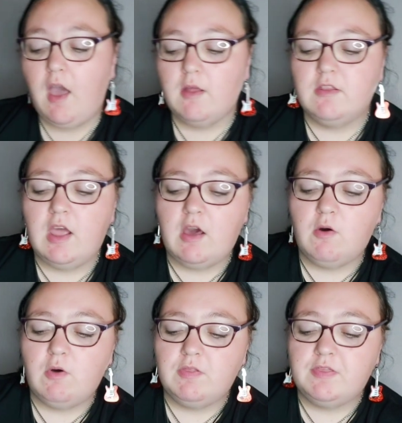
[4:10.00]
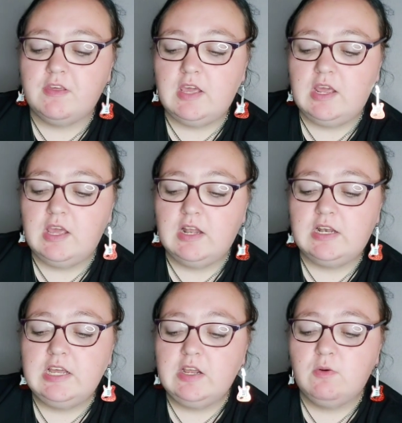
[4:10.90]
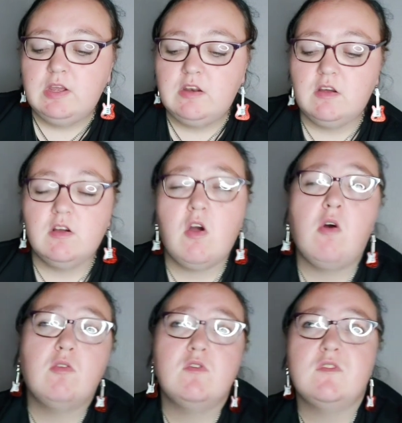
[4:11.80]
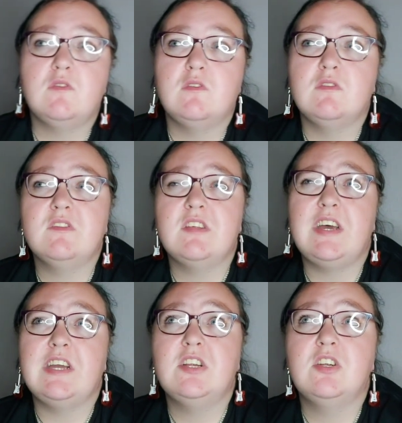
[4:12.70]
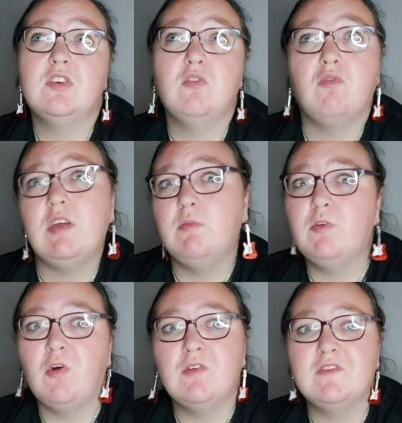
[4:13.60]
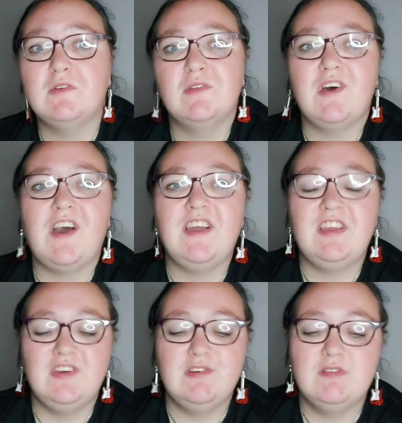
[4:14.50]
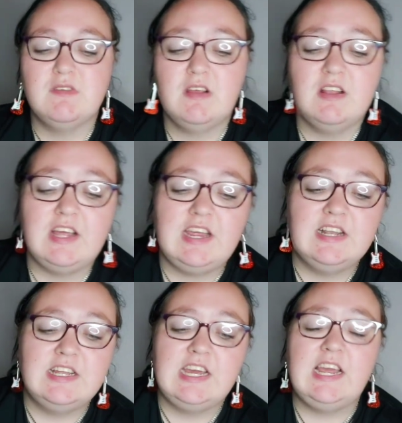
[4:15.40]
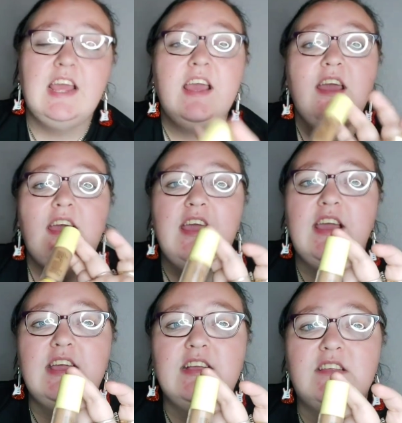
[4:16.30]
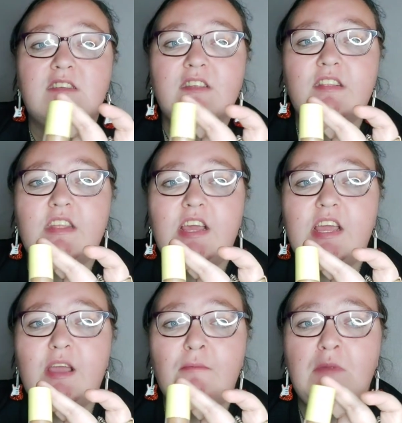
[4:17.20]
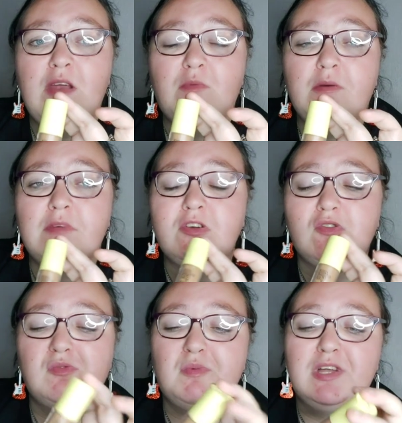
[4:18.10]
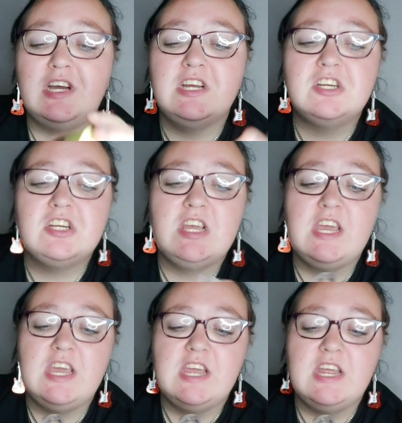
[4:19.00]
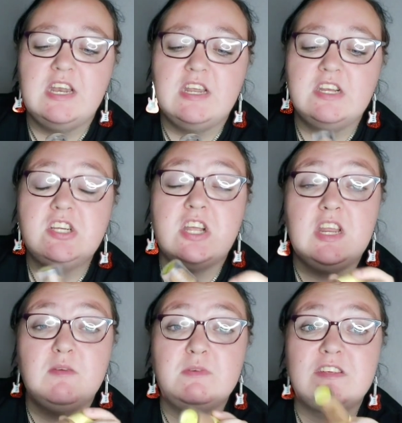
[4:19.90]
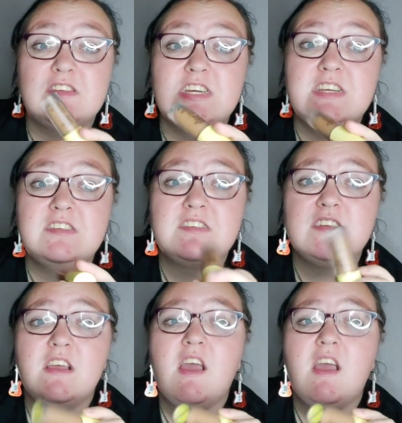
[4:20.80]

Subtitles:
Now, the liquid contour slash cream contour that I use lately is the Made by Mitchell blush in Shady Business.